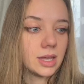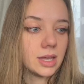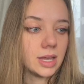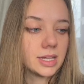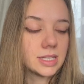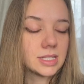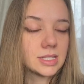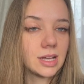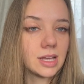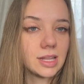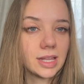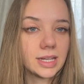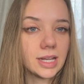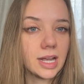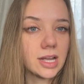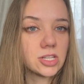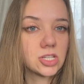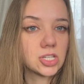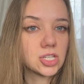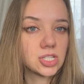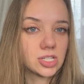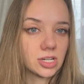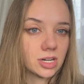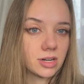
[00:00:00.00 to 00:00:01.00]
It's not like I
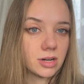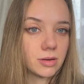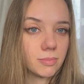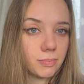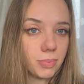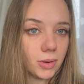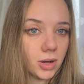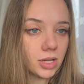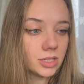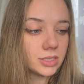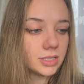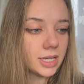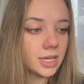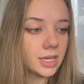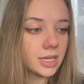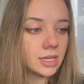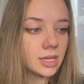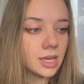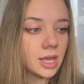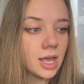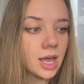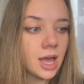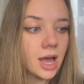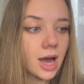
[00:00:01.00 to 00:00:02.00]
just started balding.
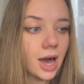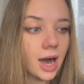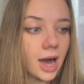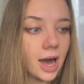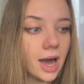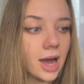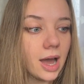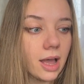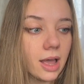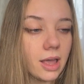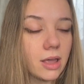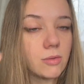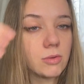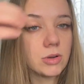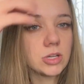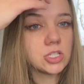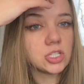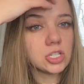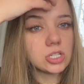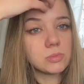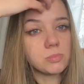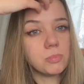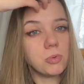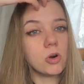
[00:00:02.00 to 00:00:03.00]
I was
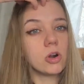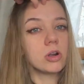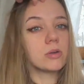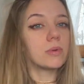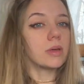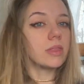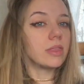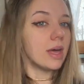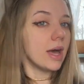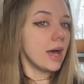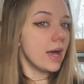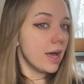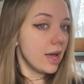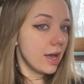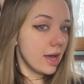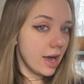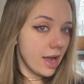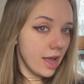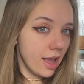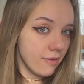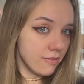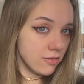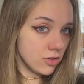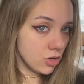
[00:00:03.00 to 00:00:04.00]
just born with that. I
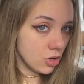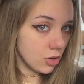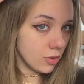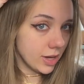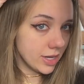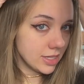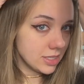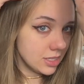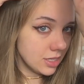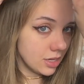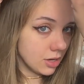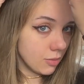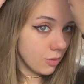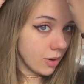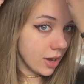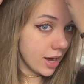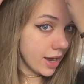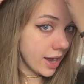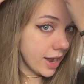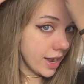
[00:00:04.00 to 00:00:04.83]
have no idea why.